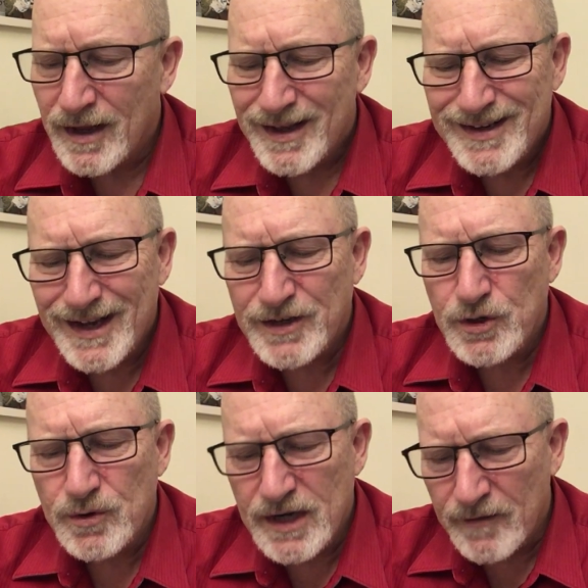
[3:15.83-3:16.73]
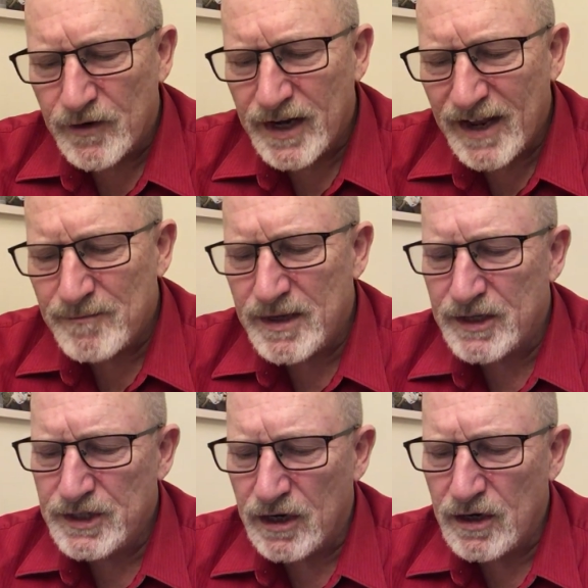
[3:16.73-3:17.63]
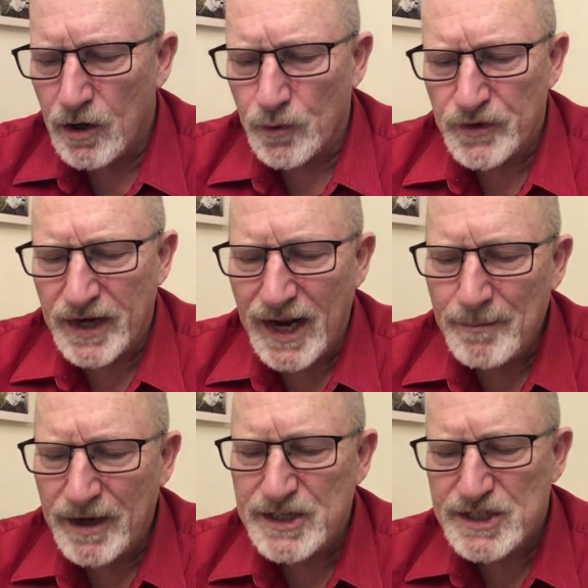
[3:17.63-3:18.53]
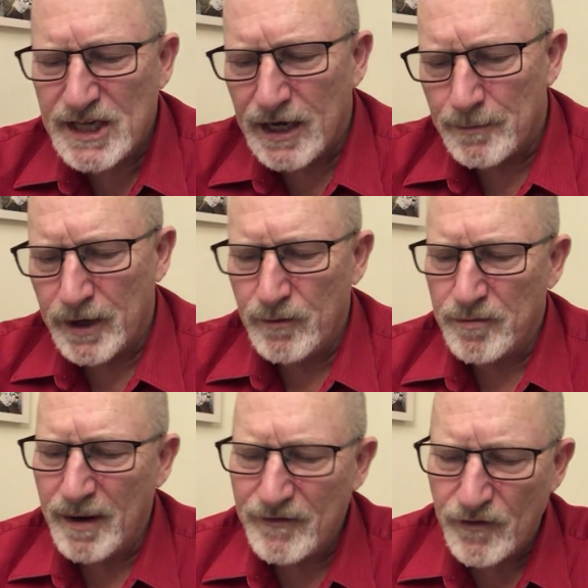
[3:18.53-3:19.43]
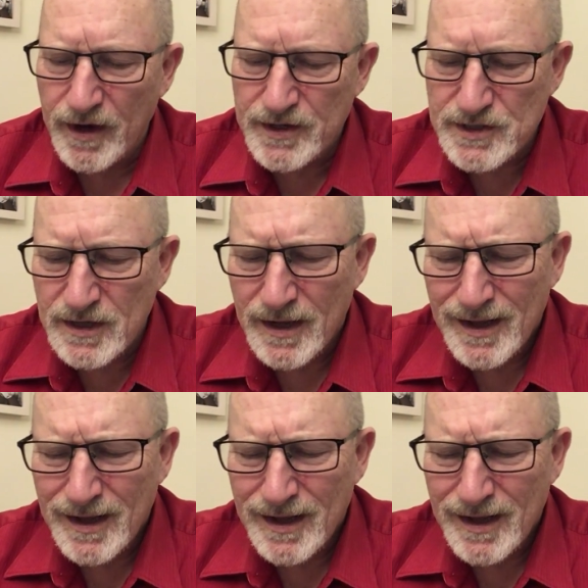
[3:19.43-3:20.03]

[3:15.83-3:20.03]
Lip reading: Yet you never gave me a young goat that I might celebrate with my friends.